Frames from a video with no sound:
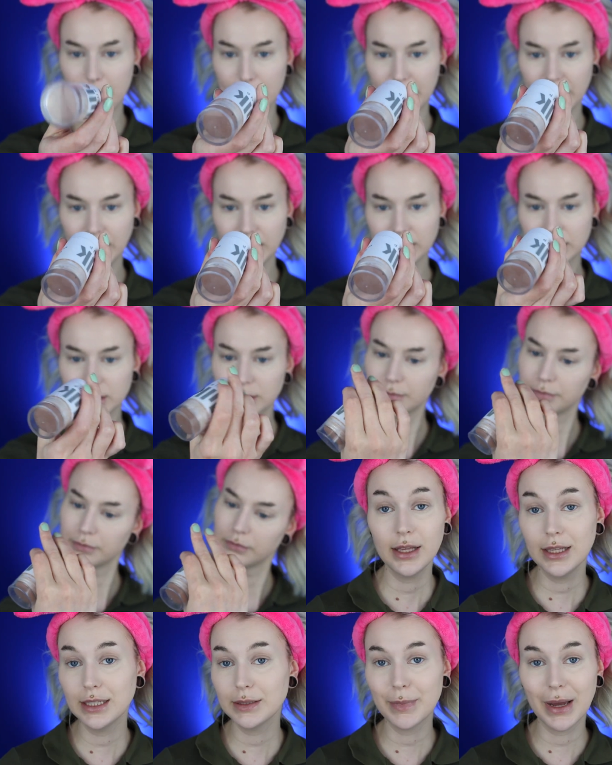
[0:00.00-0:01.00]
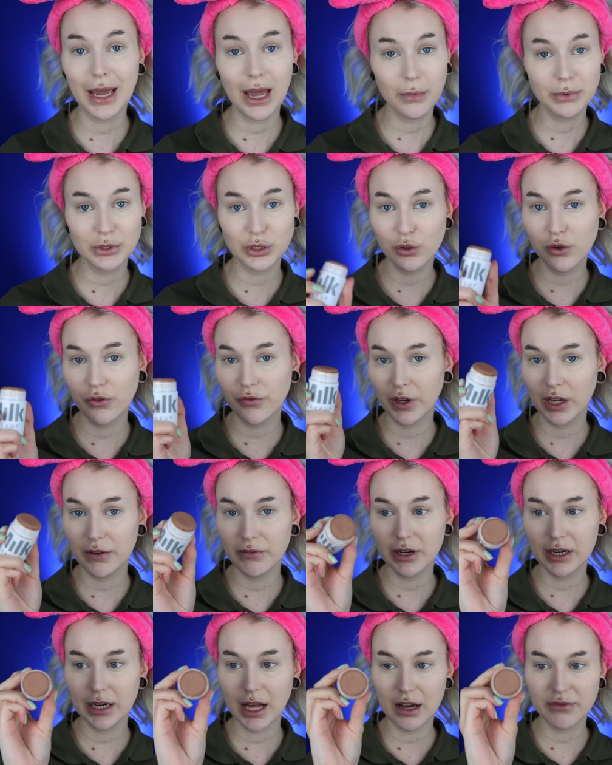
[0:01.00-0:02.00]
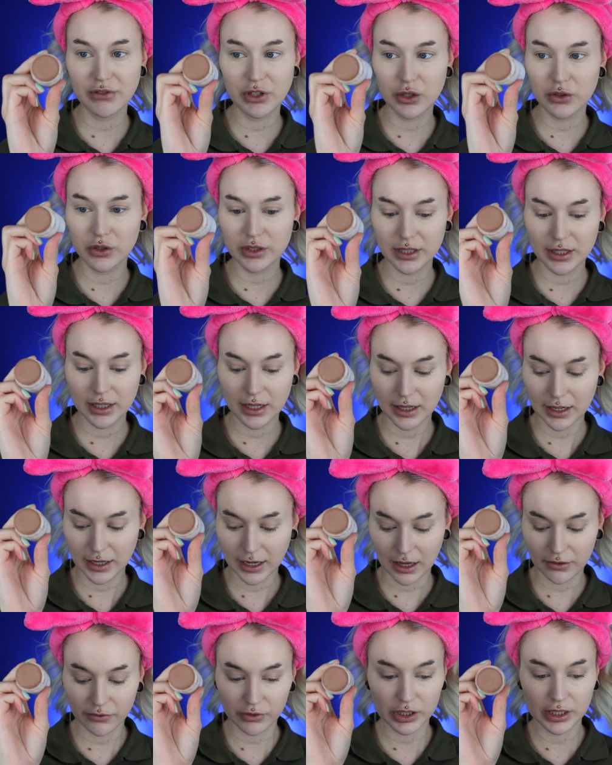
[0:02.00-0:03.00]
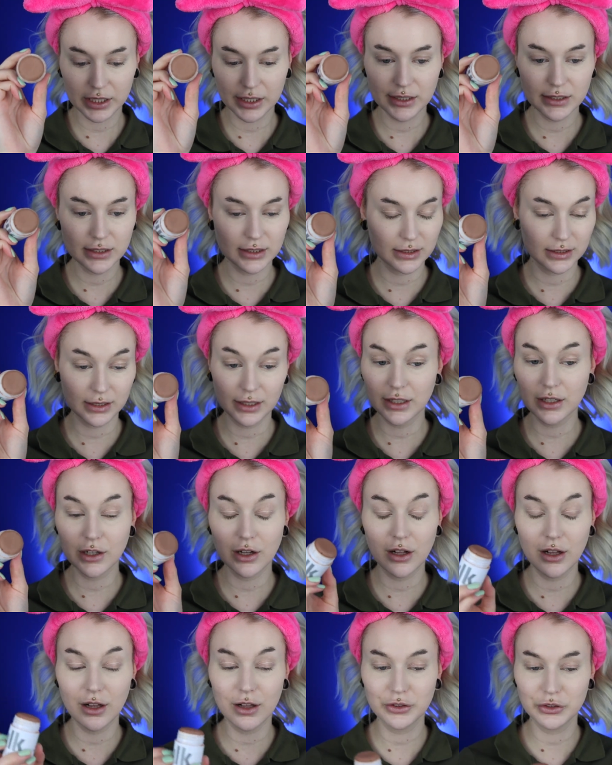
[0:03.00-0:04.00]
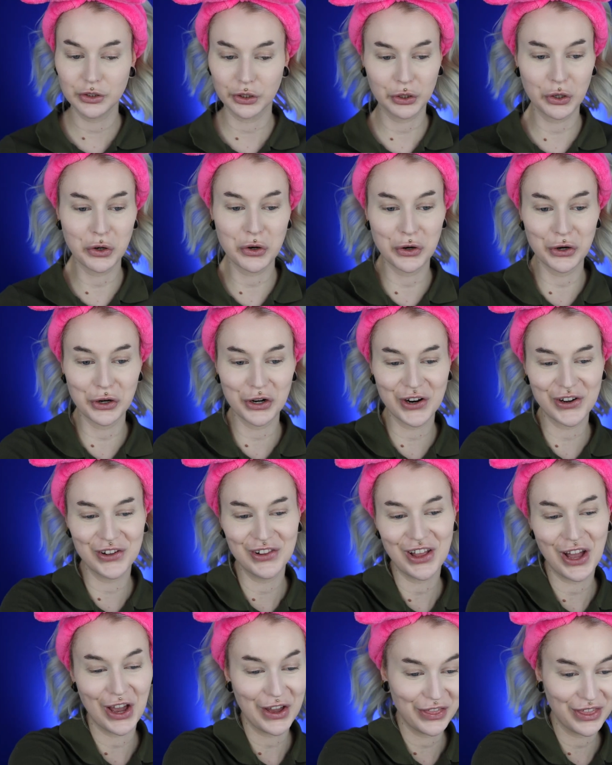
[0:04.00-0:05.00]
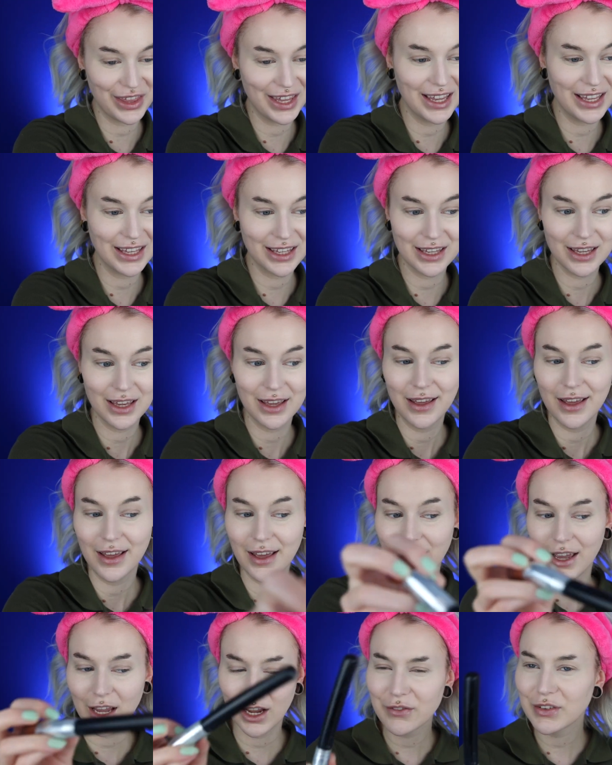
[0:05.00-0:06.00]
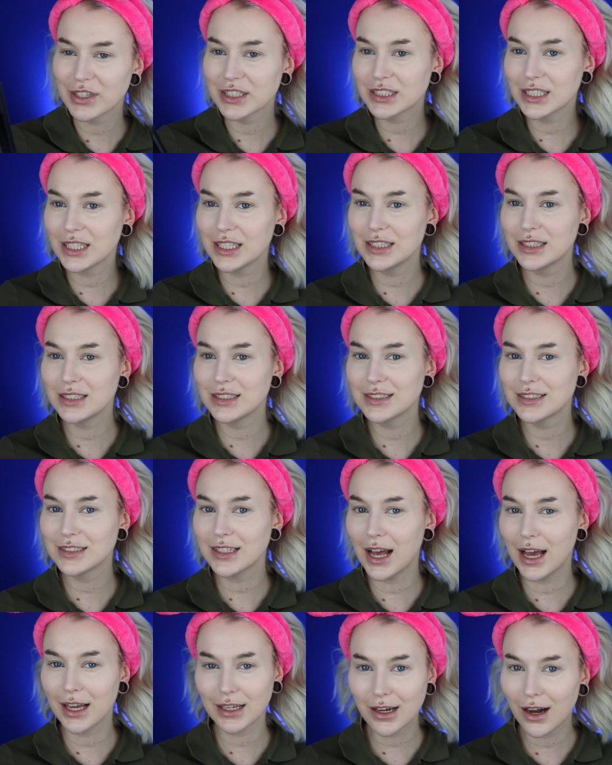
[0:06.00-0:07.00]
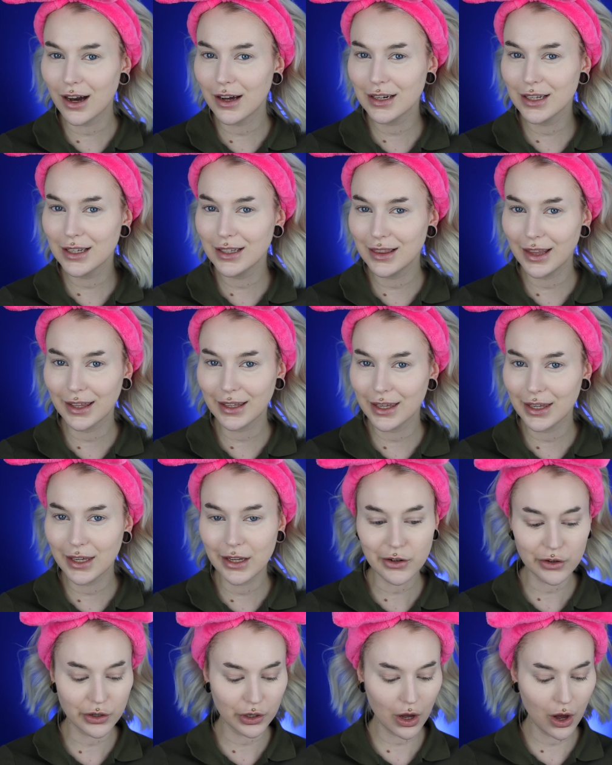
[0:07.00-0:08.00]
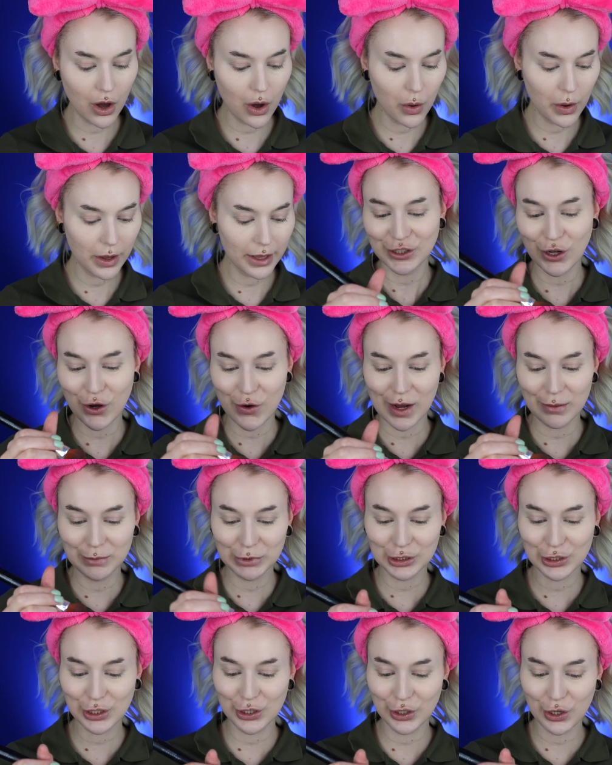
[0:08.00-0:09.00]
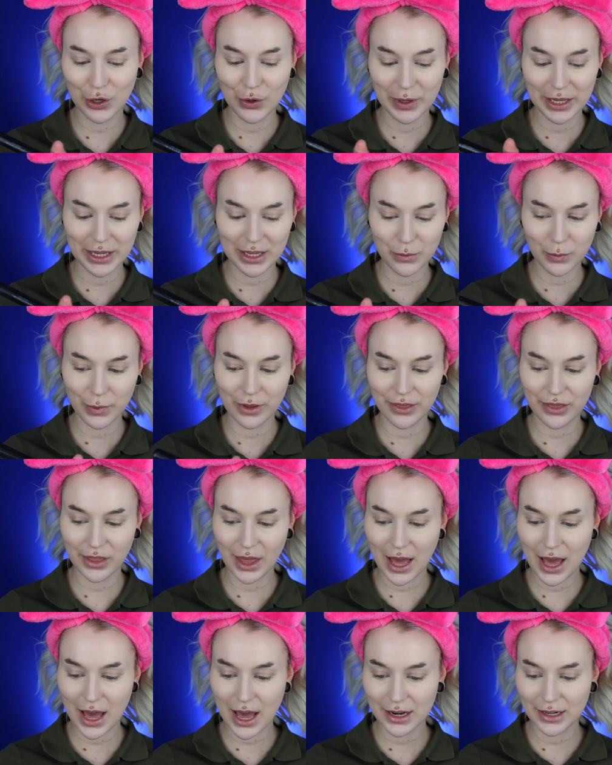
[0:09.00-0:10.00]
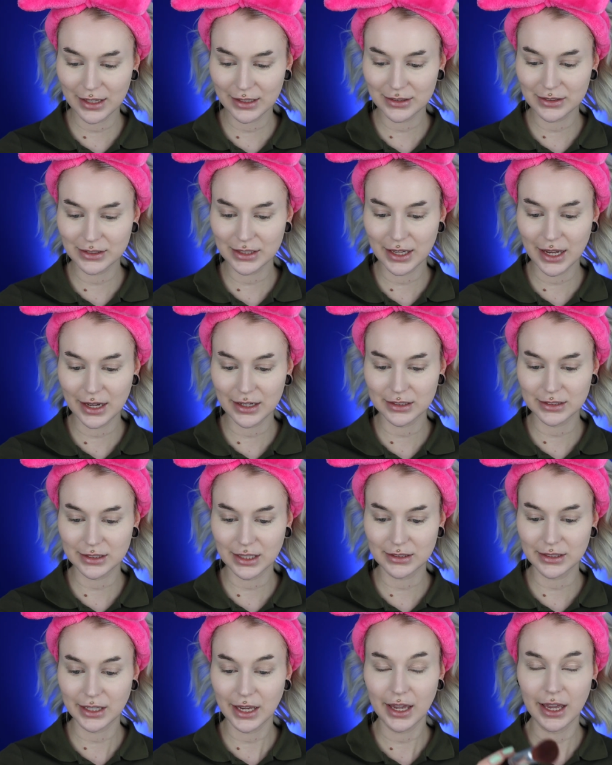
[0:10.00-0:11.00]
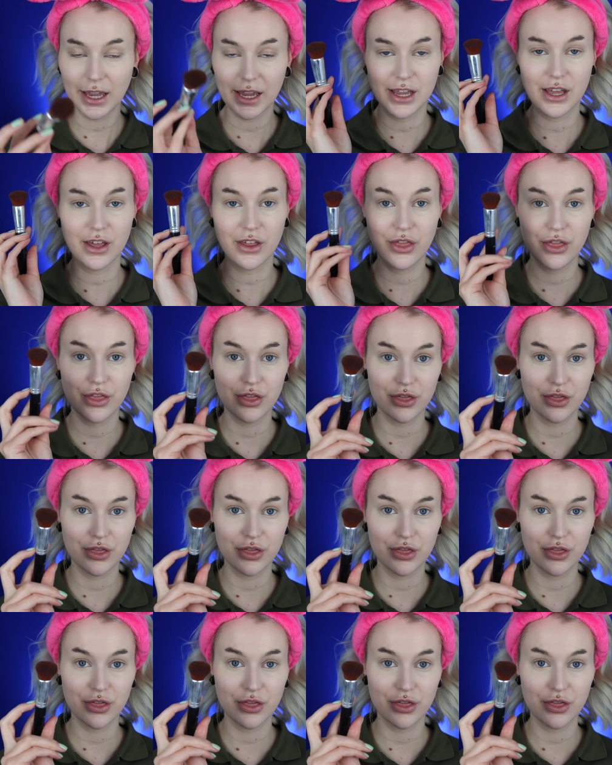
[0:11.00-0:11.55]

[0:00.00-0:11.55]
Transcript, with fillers: Baked. It's my absolute favorite. I've used it in every single tutorial, I think, ever since I got it like a year ago. So I'm just gonna go in with that. This is the Anastasia A